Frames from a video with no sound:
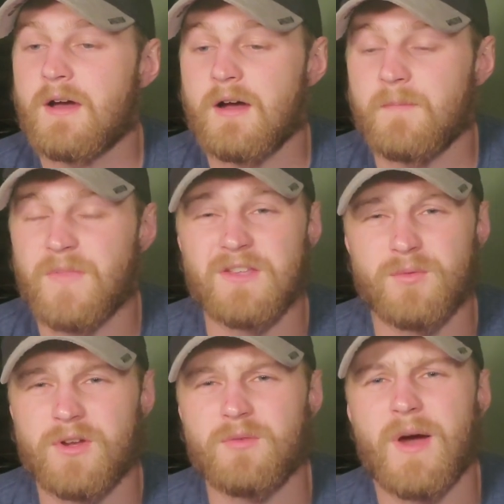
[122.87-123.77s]
Um, it's
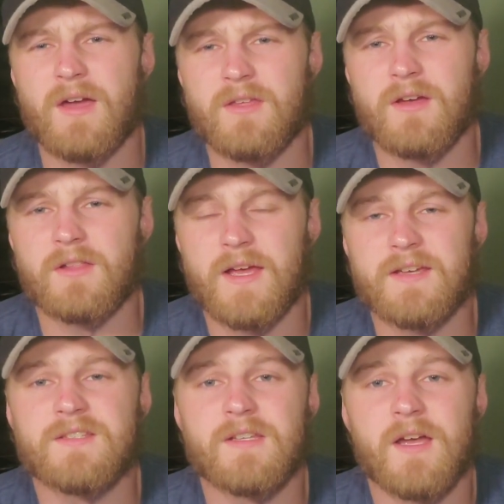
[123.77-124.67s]
where you buy the
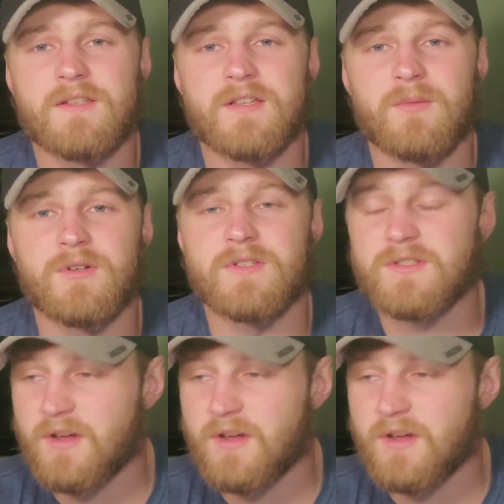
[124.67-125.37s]
legacy lightsabers and